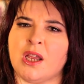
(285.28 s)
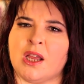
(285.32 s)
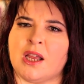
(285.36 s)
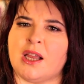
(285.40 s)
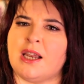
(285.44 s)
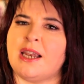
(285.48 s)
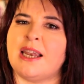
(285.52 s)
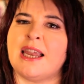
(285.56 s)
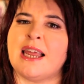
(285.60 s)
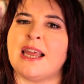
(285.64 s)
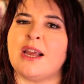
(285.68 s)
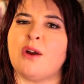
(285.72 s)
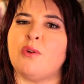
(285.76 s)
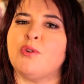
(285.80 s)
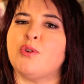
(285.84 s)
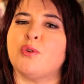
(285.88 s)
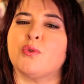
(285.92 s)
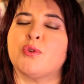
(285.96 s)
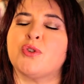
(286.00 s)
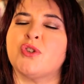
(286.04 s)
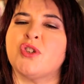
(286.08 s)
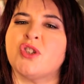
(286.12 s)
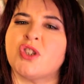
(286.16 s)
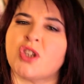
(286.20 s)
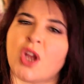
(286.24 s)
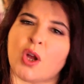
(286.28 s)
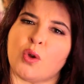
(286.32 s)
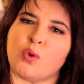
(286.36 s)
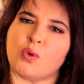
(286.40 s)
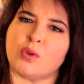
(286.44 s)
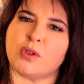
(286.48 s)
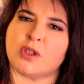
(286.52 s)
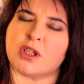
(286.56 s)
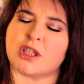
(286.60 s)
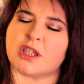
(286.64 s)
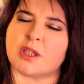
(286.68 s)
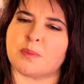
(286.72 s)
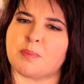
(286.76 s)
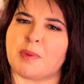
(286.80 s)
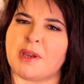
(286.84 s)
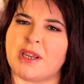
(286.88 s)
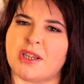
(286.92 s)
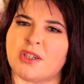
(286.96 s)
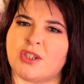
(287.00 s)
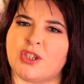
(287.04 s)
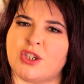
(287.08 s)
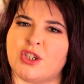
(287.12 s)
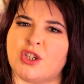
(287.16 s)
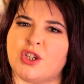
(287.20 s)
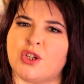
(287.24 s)
Allow your soul to speak
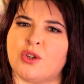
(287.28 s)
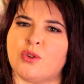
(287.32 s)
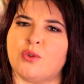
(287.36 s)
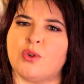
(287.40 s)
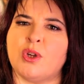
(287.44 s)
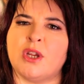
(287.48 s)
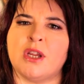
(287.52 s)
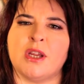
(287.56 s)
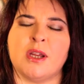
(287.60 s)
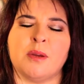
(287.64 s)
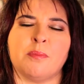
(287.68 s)
to you,